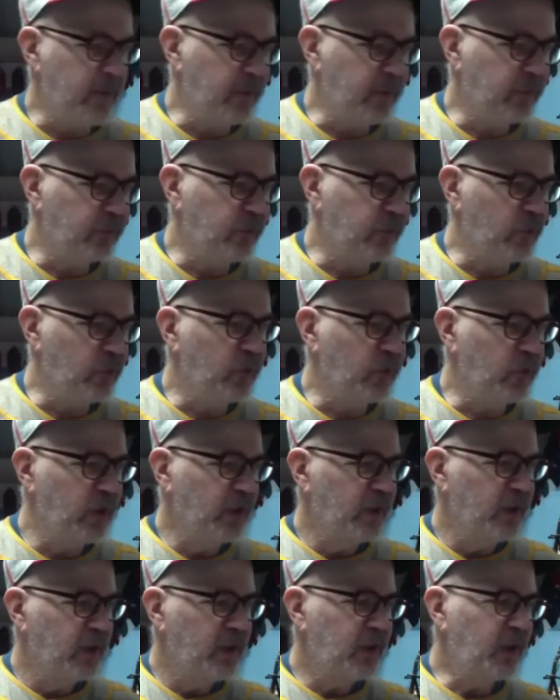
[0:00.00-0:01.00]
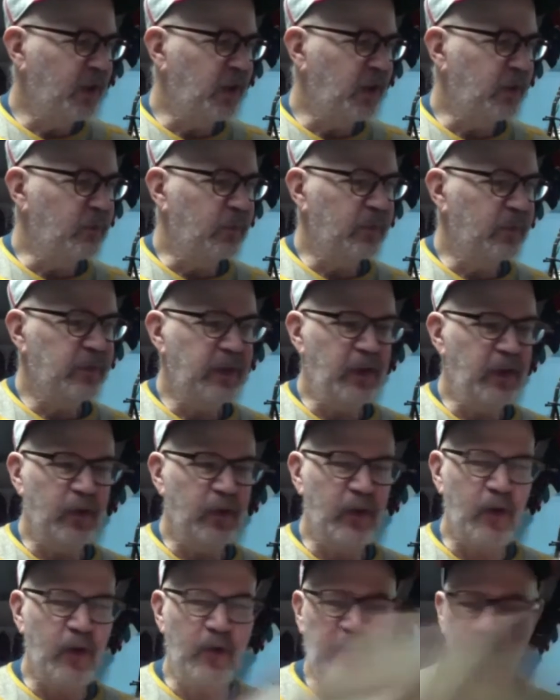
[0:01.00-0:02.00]
through the
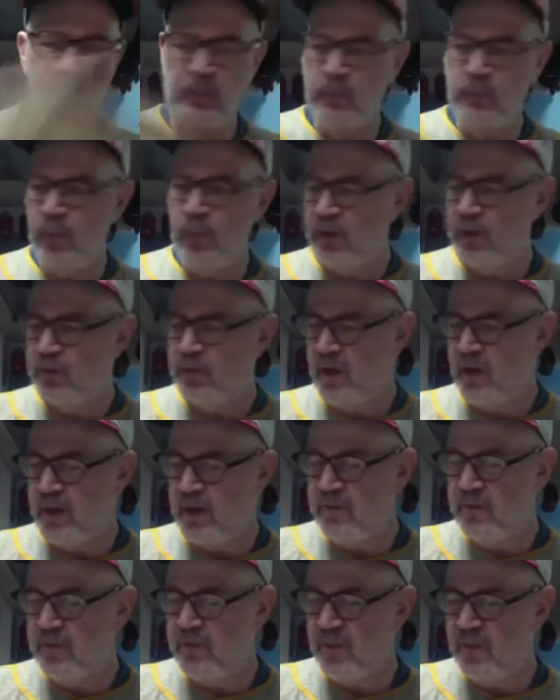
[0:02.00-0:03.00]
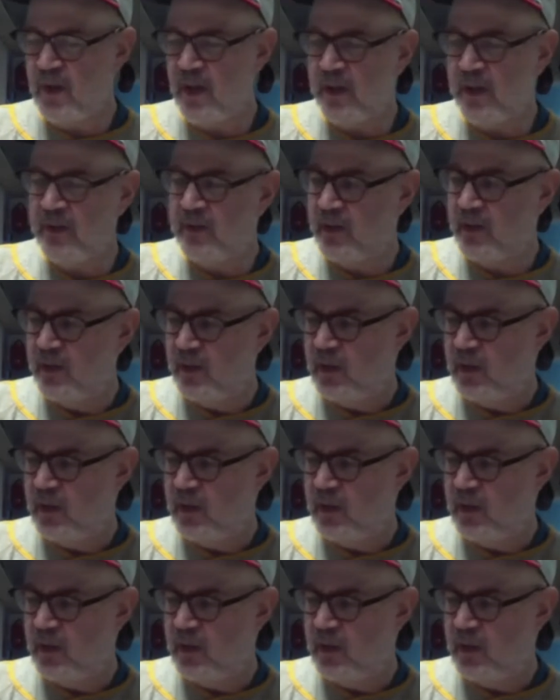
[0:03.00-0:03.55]
O'Conan book trying to find,